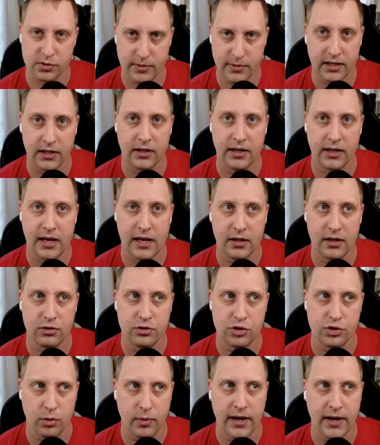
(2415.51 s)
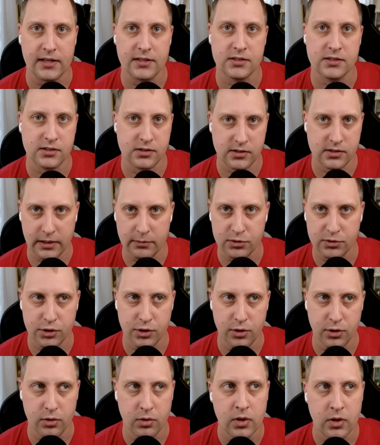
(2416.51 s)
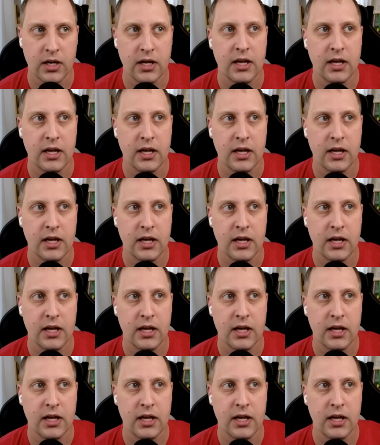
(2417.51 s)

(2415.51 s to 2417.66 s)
making at Joann's times two.